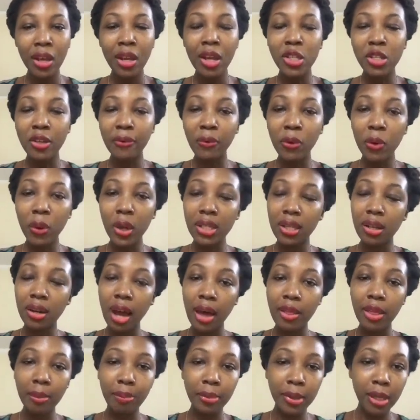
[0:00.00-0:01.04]
So focus on
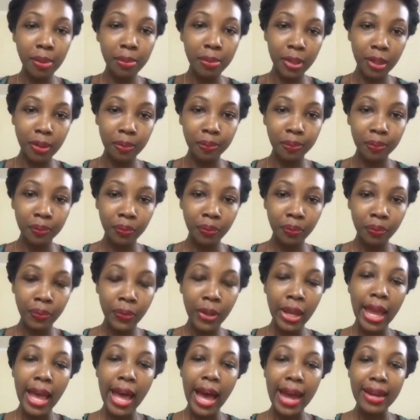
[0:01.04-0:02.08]
other people
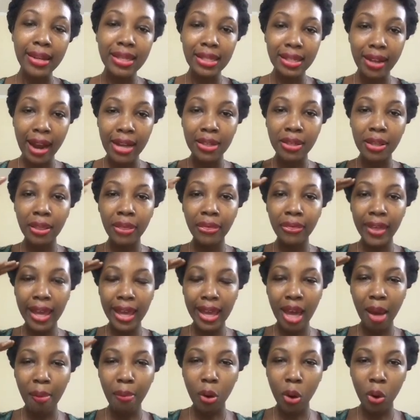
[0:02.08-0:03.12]
and start to
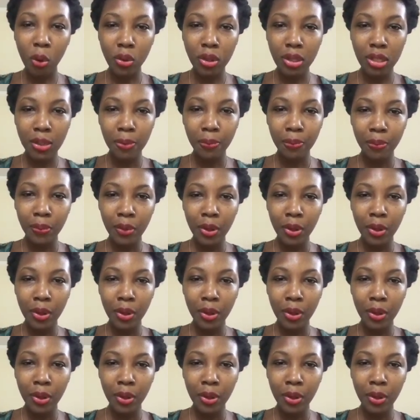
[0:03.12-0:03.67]
think about